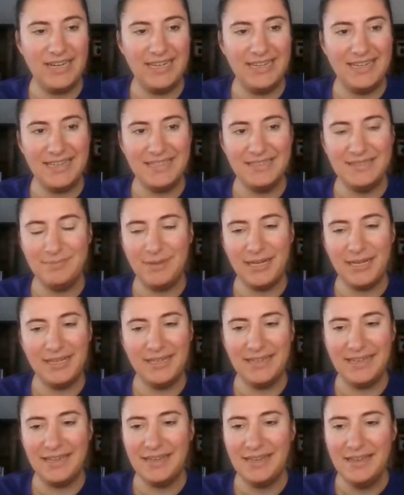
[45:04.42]
Very nice
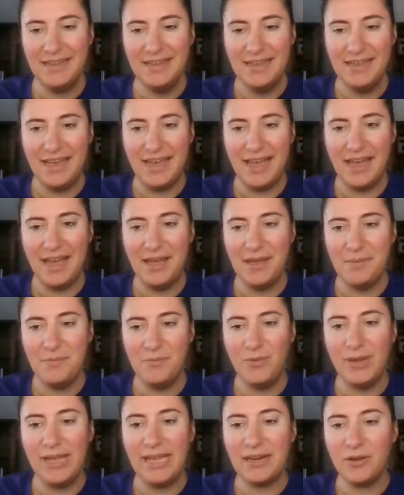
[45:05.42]
perk.
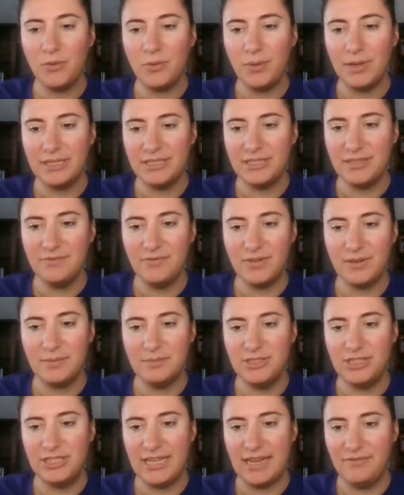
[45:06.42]
We had a question
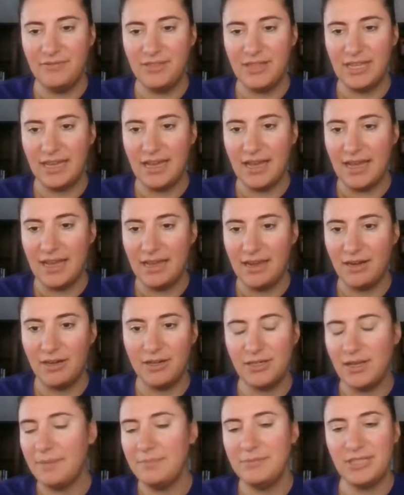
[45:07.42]
from Jeff that got,
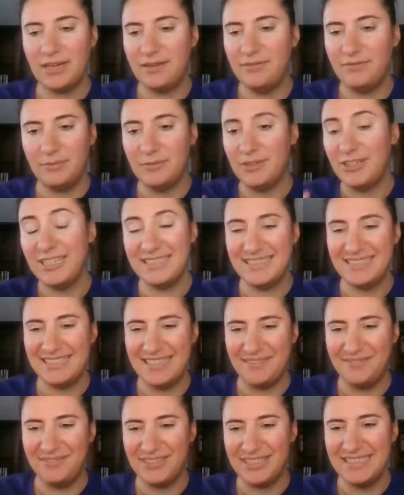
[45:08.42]
or I'm sorry, from Chris
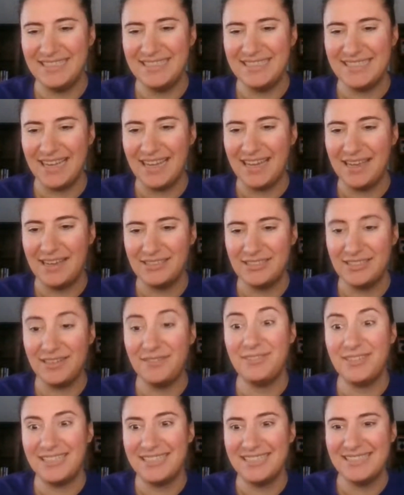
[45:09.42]

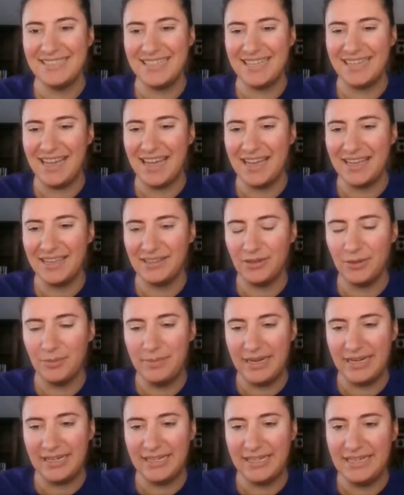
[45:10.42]
Jeffress that got a little
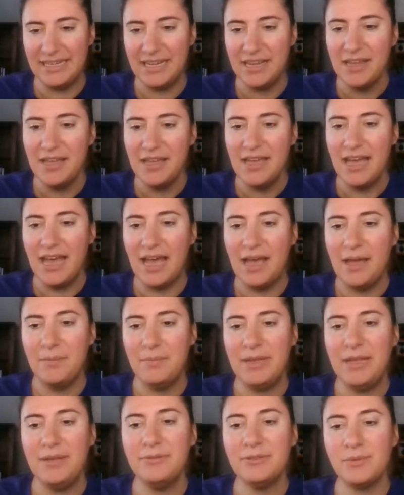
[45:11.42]
buried.
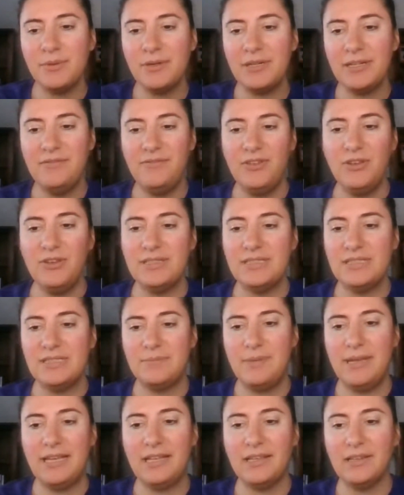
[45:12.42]
He was wondering if you can
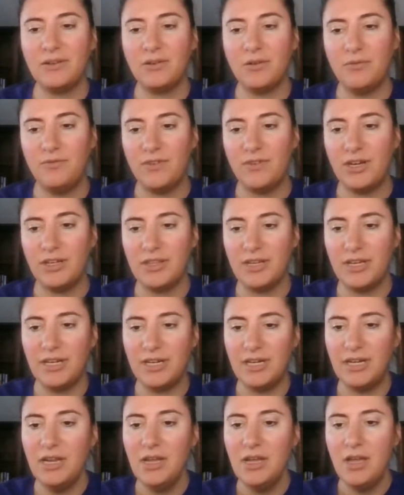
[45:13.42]
speak a little
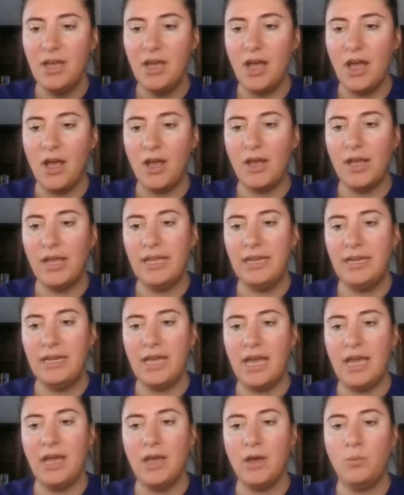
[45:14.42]
further on
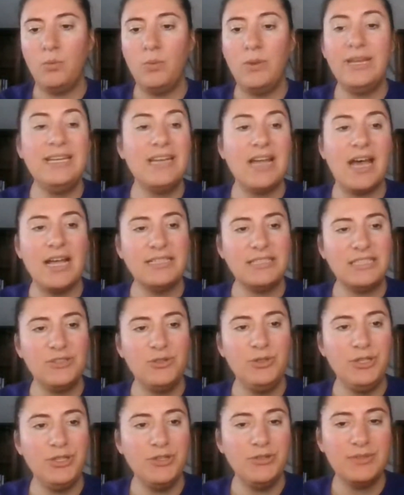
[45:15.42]
when not
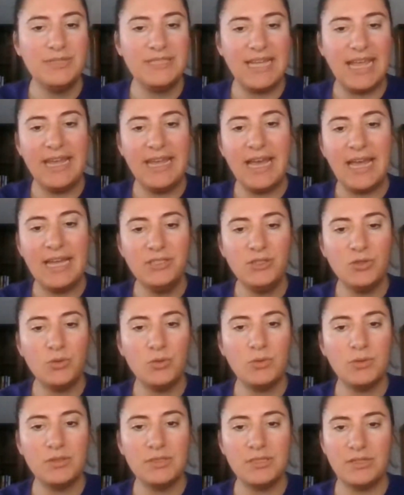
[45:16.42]
to use AI
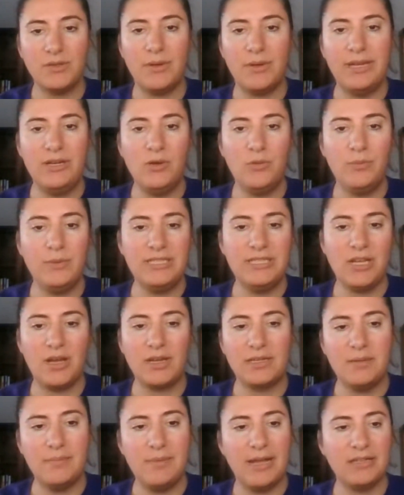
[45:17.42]
tools. So I know we
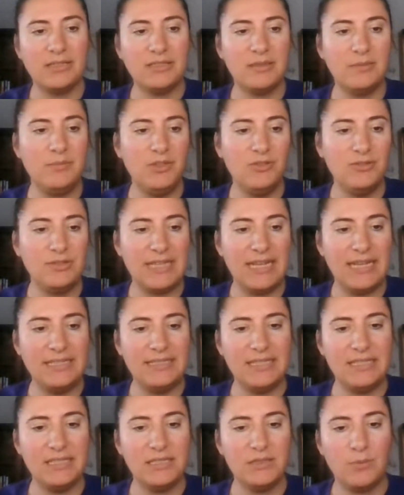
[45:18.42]
talked about some use
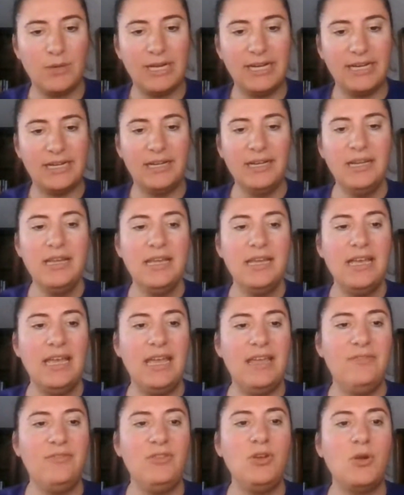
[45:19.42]
cases where
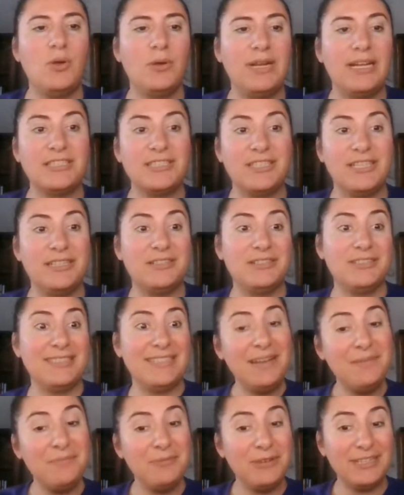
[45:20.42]
if you don't actually
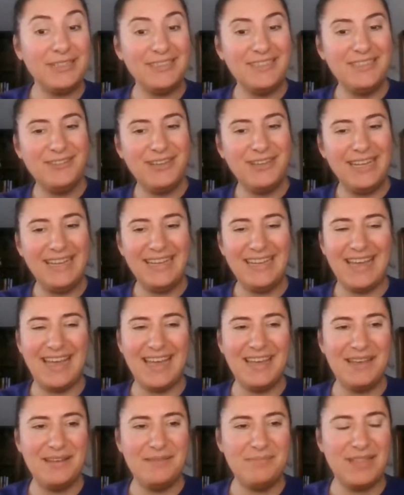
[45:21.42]
understand what you're doing,
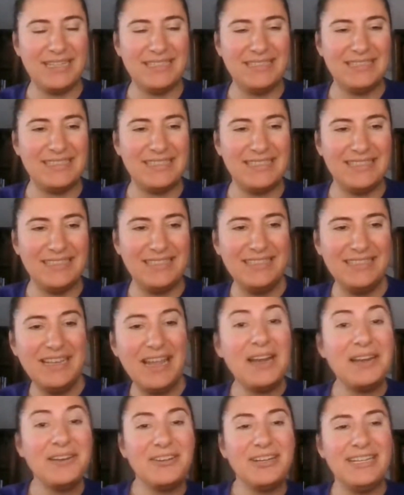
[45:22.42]
that's
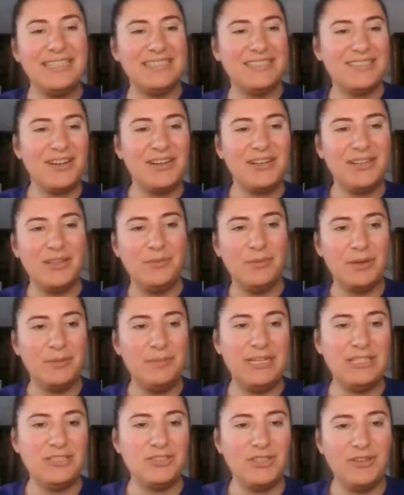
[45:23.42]
not a great start. You want to
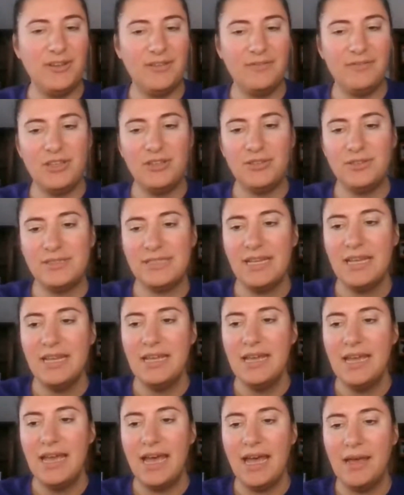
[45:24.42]
make sure you have those
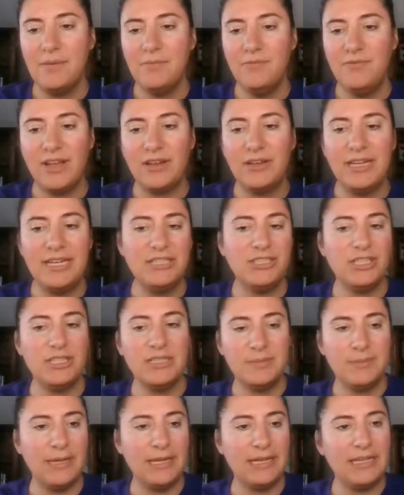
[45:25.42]

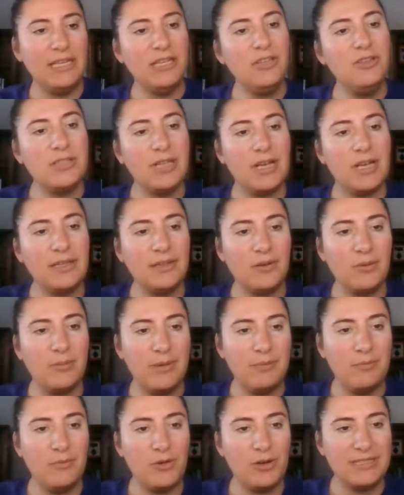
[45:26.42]
foundations, but can you talk a little
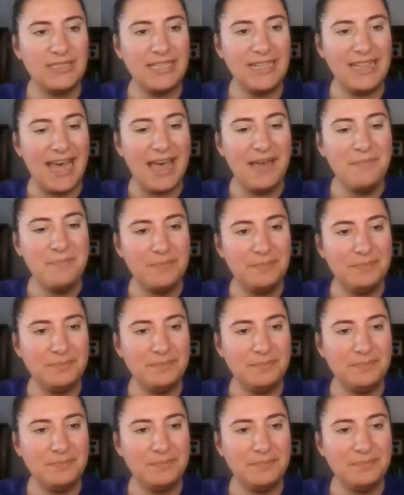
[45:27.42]
bit more to that?